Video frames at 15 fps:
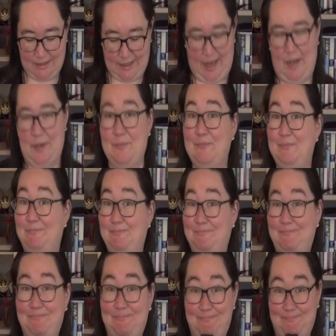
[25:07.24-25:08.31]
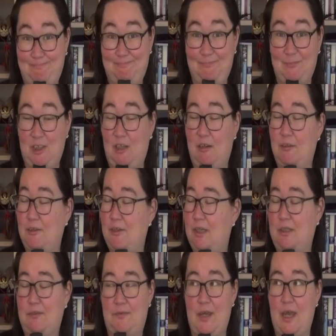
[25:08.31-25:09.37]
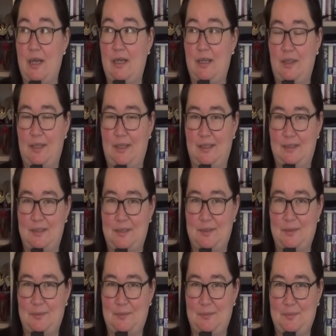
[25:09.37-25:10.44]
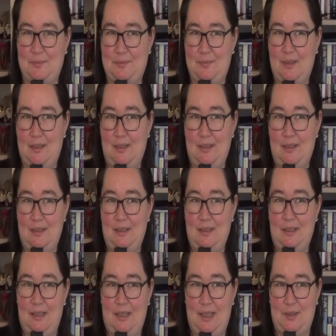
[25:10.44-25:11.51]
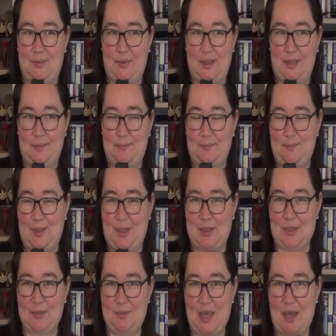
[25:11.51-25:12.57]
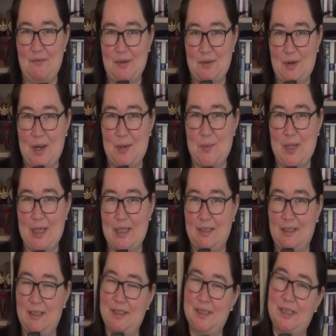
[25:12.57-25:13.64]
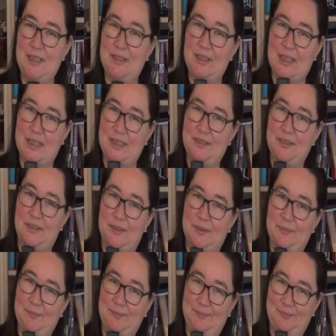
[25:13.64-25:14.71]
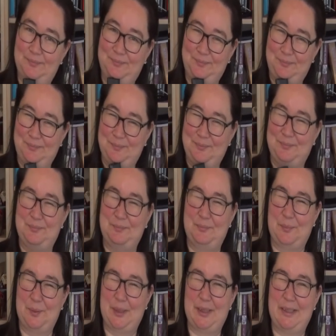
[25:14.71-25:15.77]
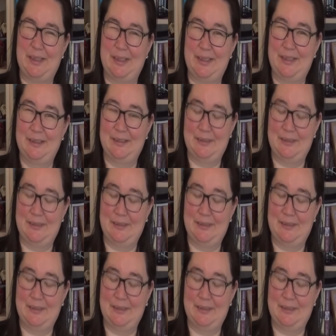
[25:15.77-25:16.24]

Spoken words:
Yeah. Can't think of anything else. Anyway, I hope you have a great weekend. I'll see you next time. Bye.